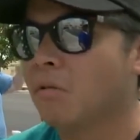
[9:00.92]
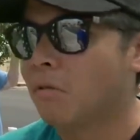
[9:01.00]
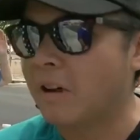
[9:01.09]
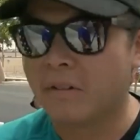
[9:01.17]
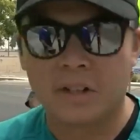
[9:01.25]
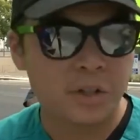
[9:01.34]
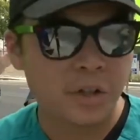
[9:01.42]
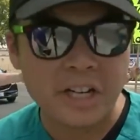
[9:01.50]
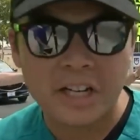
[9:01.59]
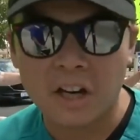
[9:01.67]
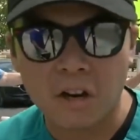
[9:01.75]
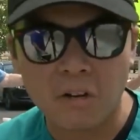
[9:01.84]
we were
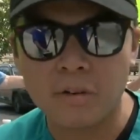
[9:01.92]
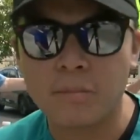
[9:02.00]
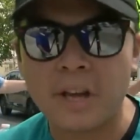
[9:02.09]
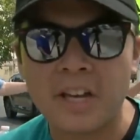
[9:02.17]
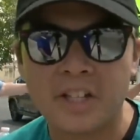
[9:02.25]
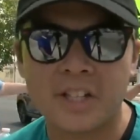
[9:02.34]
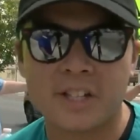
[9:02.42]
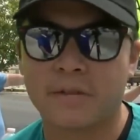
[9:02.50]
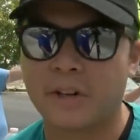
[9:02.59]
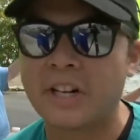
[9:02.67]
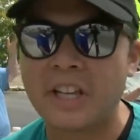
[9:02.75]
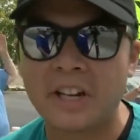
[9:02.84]
treating COVID patients
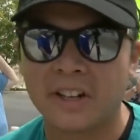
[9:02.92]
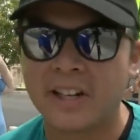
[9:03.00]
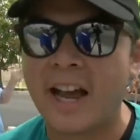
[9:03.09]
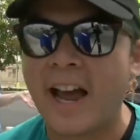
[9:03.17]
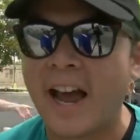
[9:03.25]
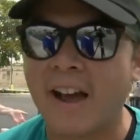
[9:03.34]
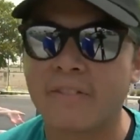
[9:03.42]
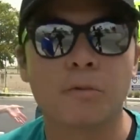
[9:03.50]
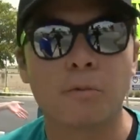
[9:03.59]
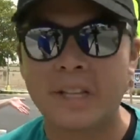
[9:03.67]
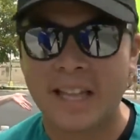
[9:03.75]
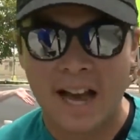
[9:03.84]
for a year and a half
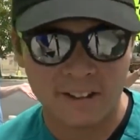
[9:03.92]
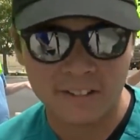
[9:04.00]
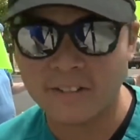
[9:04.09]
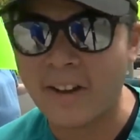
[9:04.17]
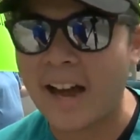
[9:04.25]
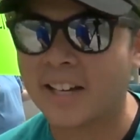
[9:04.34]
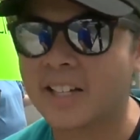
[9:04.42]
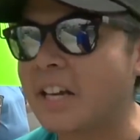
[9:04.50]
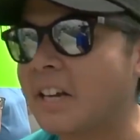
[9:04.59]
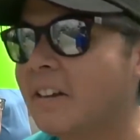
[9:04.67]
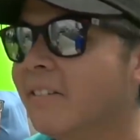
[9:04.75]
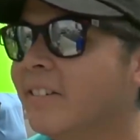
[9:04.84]
without the
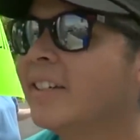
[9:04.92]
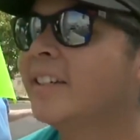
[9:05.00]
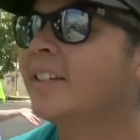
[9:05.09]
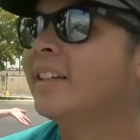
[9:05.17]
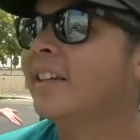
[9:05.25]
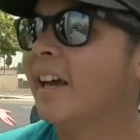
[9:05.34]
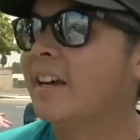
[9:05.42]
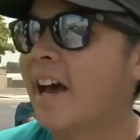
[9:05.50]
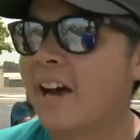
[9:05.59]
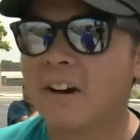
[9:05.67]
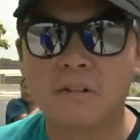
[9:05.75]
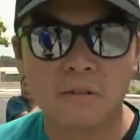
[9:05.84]
vaccine. And
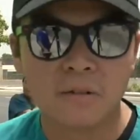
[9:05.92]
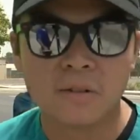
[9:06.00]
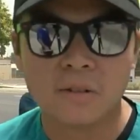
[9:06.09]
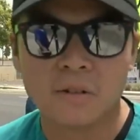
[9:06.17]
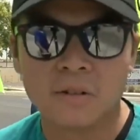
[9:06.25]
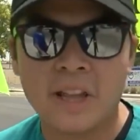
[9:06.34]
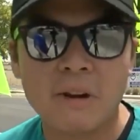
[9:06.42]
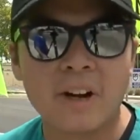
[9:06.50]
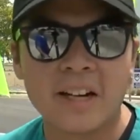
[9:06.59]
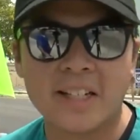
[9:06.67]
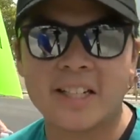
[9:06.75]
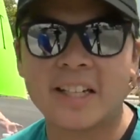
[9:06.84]
now they
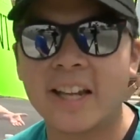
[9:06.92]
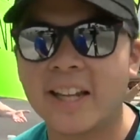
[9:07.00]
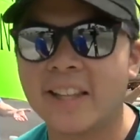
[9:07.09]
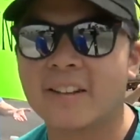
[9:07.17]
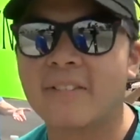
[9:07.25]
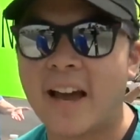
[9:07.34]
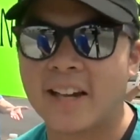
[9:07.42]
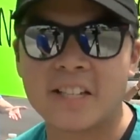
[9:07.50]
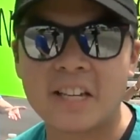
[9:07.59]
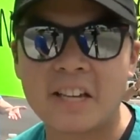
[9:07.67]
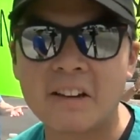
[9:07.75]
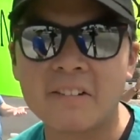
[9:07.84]
want us to get the
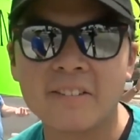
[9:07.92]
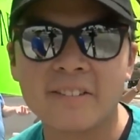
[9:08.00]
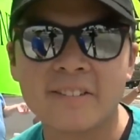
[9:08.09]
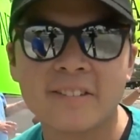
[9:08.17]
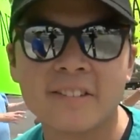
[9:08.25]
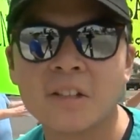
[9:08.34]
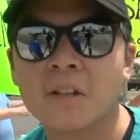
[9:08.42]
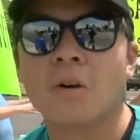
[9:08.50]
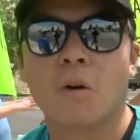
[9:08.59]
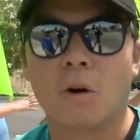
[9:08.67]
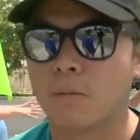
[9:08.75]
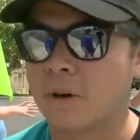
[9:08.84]
vaccine
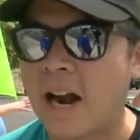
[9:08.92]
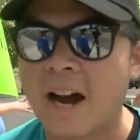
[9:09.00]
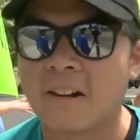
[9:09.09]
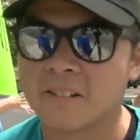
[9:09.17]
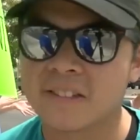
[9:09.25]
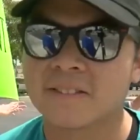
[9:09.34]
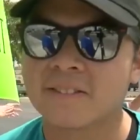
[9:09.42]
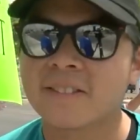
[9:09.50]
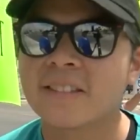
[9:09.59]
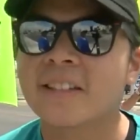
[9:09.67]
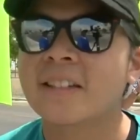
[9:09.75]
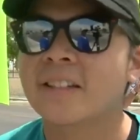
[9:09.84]
or we're out.
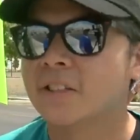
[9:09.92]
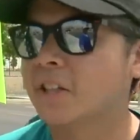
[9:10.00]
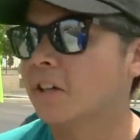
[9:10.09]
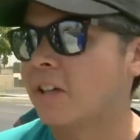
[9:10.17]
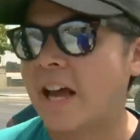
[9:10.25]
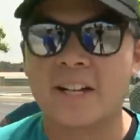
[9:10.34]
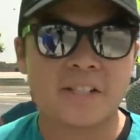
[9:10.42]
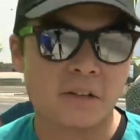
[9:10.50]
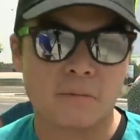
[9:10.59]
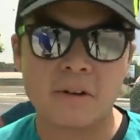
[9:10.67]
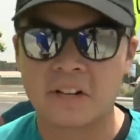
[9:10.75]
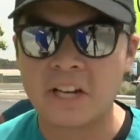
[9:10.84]
So last
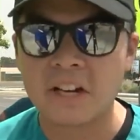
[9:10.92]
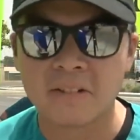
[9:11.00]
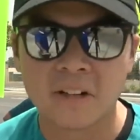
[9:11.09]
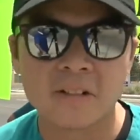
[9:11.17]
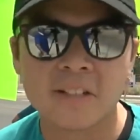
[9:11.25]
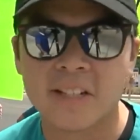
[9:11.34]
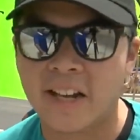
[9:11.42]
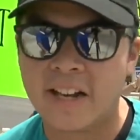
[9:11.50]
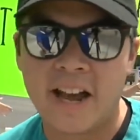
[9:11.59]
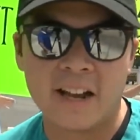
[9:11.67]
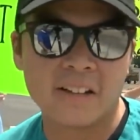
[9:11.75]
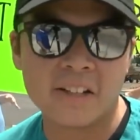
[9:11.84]
year we were heroes, and
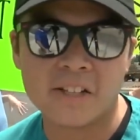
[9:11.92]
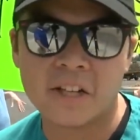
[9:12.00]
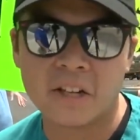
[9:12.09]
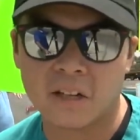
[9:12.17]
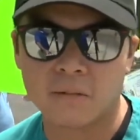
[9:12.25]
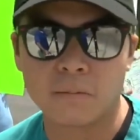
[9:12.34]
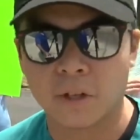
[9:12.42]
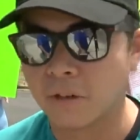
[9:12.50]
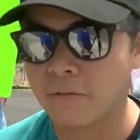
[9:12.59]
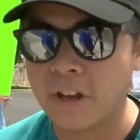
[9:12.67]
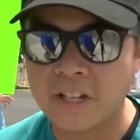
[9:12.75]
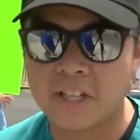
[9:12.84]
now this year
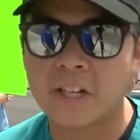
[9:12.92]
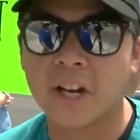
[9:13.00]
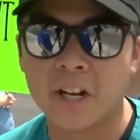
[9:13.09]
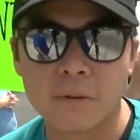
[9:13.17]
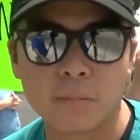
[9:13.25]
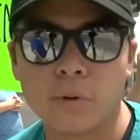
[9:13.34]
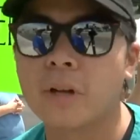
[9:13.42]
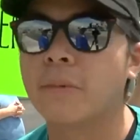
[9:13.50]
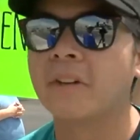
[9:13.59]
we're facing unemployment.